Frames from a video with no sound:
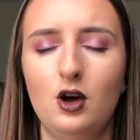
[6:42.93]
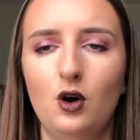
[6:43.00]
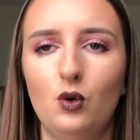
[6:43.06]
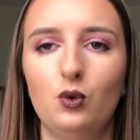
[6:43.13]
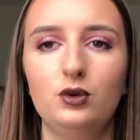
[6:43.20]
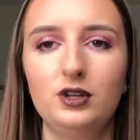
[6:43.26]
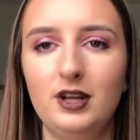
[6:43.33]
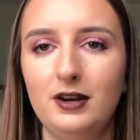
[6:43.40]

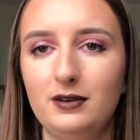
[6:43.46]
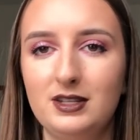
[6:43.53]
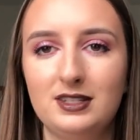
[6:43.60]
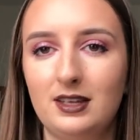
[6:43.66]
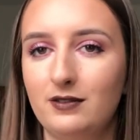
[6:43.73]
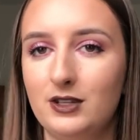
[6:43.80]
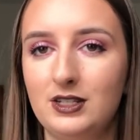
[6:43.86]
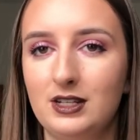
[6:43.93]
ordinary
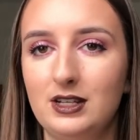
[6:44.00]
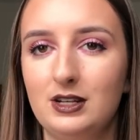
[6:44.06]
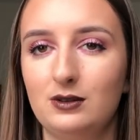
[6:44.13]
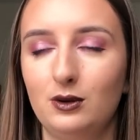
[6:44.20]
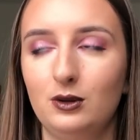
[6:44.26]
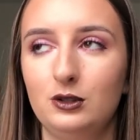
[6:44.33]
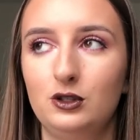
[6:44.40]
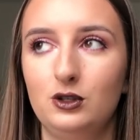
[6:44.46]

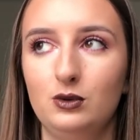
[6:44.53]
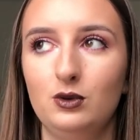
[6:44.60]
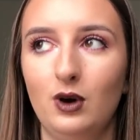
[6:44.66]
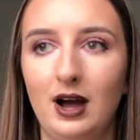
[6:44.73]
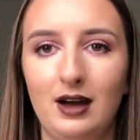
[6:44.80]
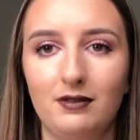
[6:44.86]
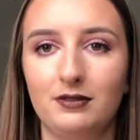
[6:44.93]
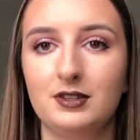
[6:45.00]
seventeen-year-olds do
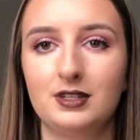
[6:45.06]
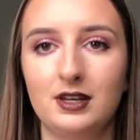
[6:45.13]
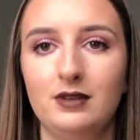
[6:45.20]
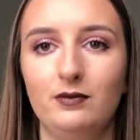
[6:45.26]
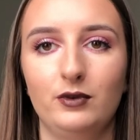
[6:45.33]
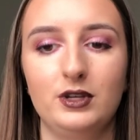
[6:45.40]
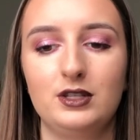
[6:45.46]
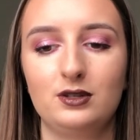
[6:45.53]
not have the
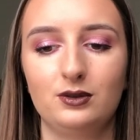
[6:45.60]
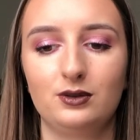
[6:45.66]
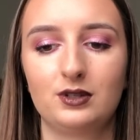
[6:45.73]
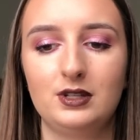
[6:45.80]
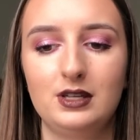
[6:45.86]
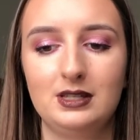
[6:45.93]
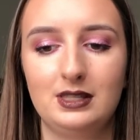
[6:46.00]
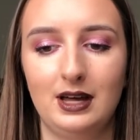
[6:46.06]
same
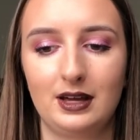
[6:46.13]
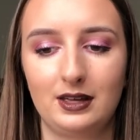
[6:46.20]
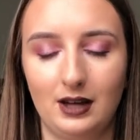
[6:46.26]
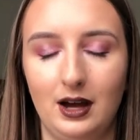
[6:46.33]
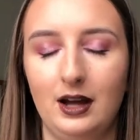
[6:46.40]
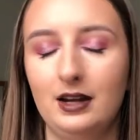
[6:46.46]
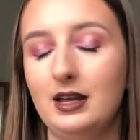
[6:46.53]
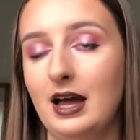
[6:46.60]
resources that
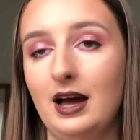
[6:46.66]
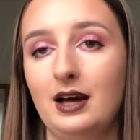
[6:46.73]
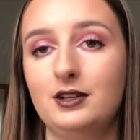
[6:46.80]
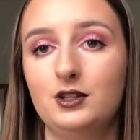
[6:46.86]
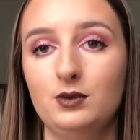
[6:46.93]
Kylie had